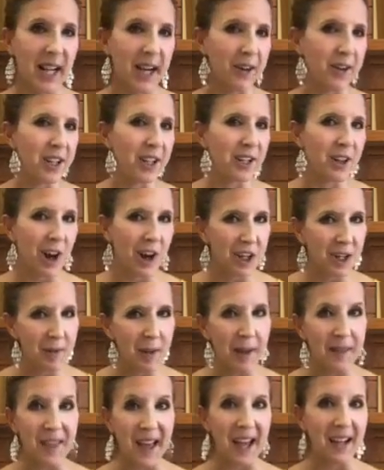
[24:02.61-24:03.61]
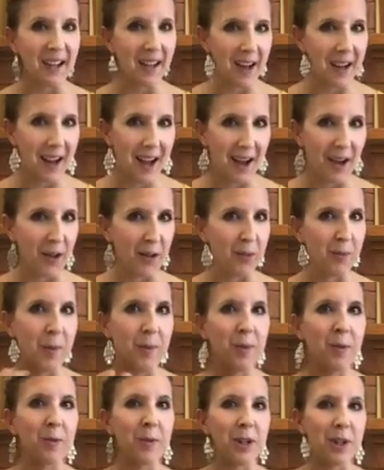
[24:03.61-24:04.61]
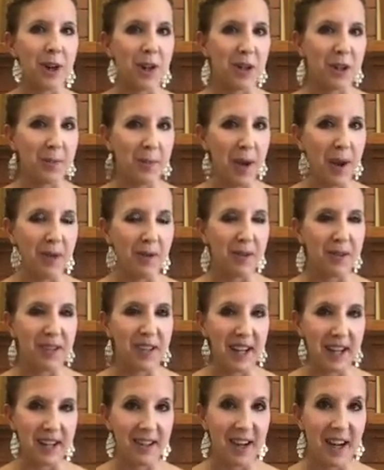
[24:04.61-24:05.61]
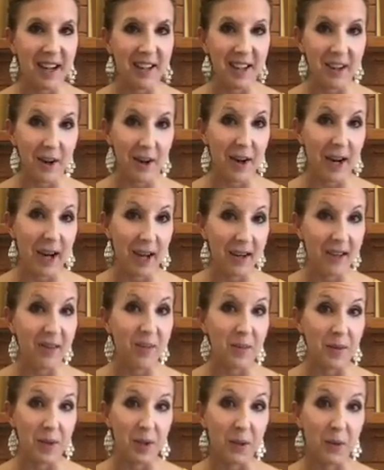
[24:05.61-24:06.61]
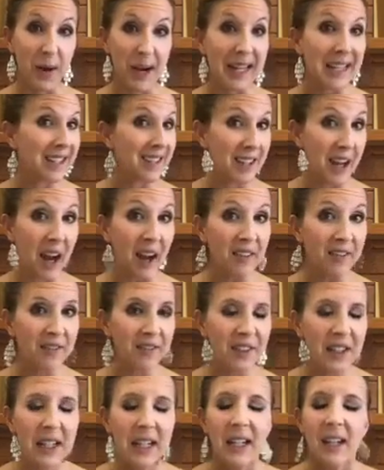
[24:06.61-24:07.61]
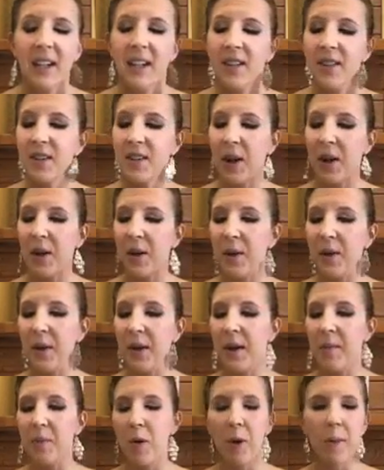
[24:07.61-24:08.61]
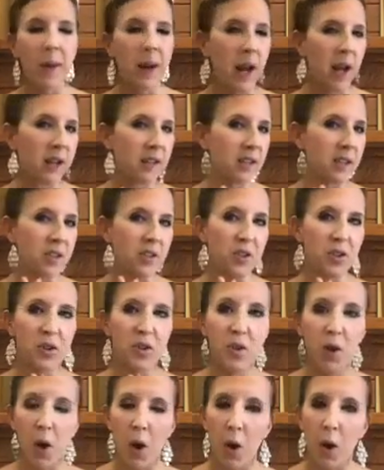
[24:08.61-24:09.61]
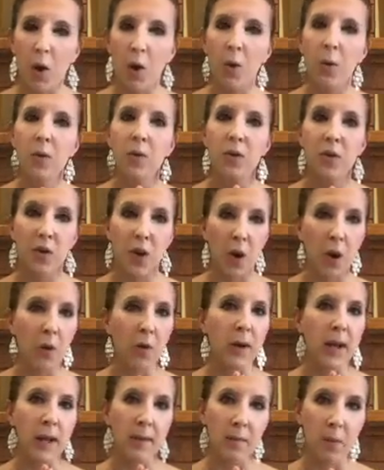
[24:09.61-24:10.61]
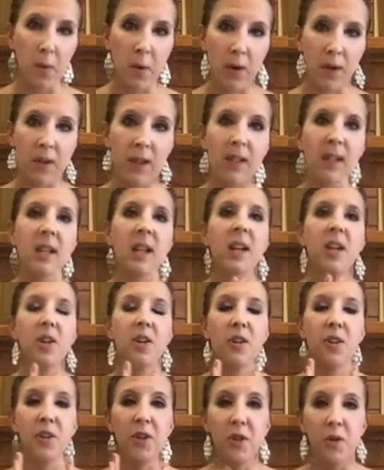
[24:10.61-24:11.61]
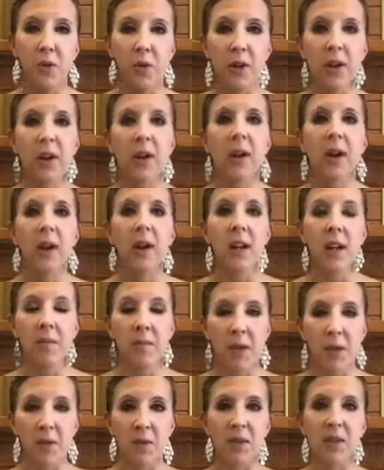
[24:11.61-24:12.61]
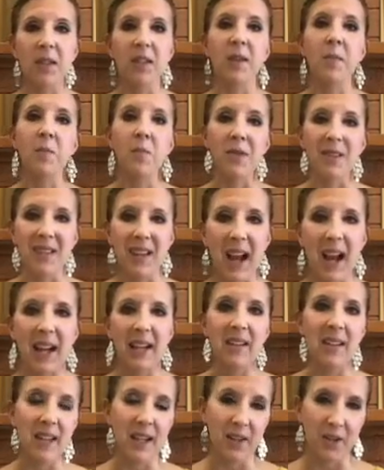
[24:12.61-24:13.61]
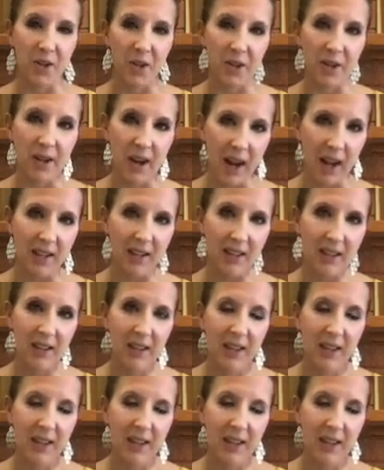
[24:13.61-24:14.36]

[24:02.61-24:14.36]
I already talked about that gut health. Remember when we talked about sanitizing our hands with the right stuff? So probiotics is so important. Your immune system resides in your gut.